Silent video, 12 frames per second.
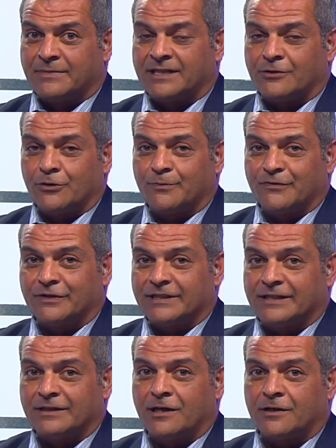and hopefully
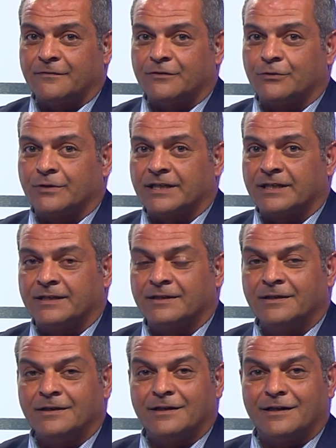a lot of you can
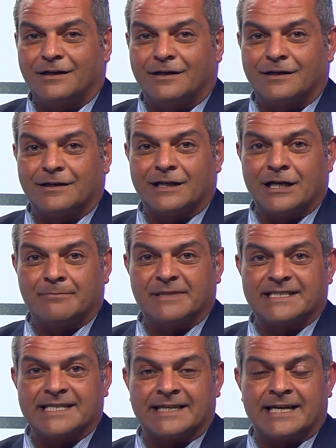come.
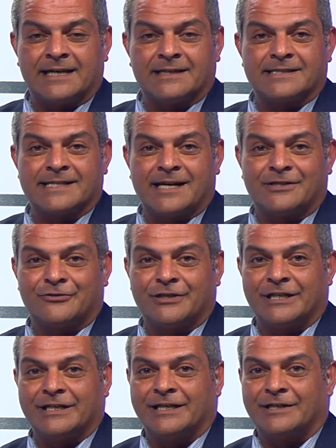It's at
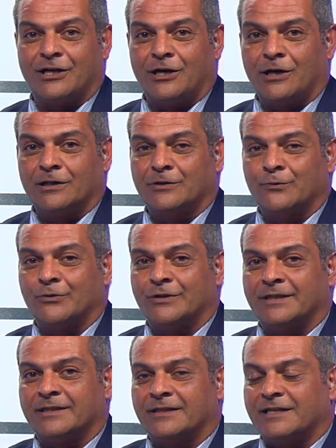Alexandria and
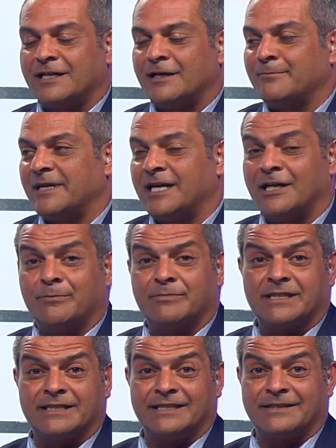Hollywood, and come help
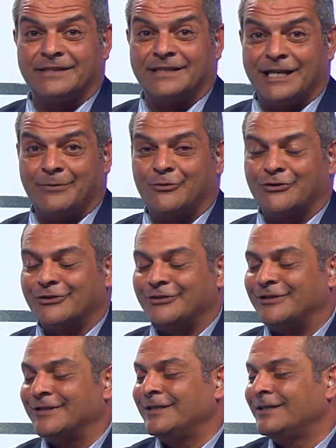clean the neighborhood.